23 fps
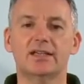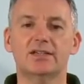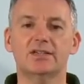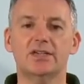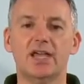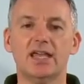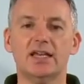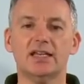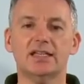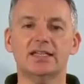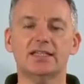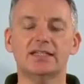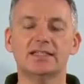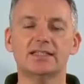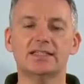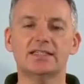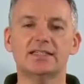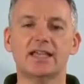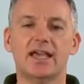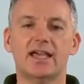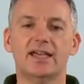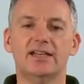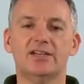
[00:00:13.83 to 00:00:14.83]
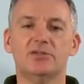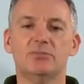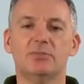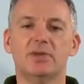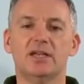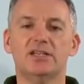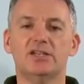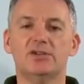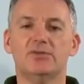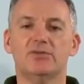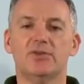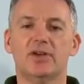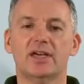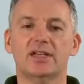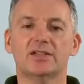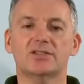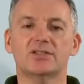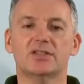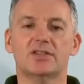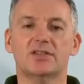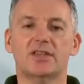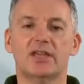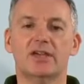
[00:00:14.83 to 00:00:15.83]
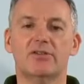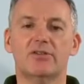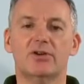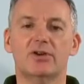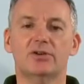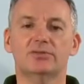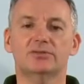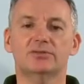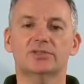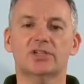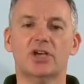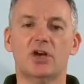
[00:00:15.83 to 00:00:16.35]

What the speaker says: Yealink design and manufacture their own